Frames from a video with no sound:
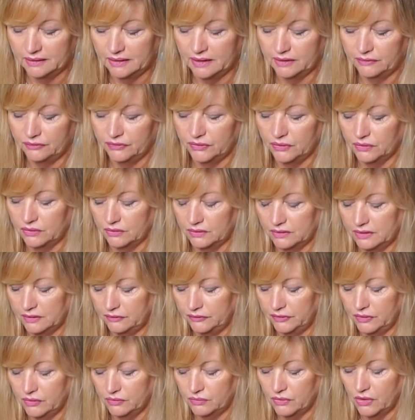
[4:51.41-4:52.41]
if
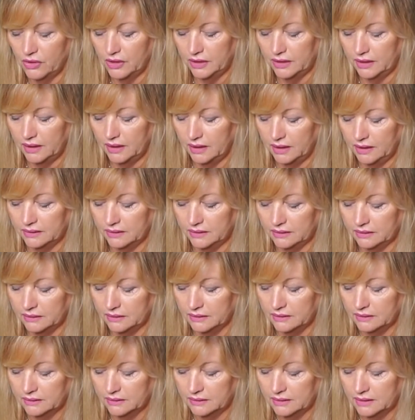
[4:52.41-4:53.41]
you're
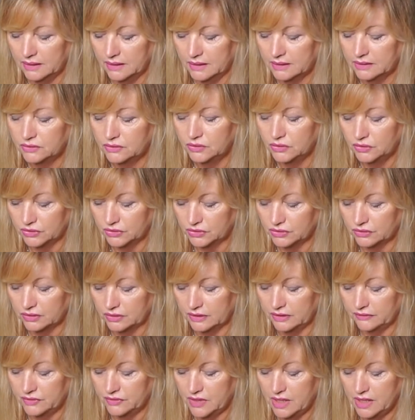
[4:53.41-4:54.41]
right-handed, use your
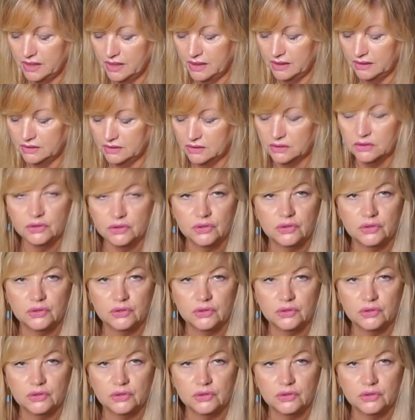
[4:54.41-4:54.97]
left hand.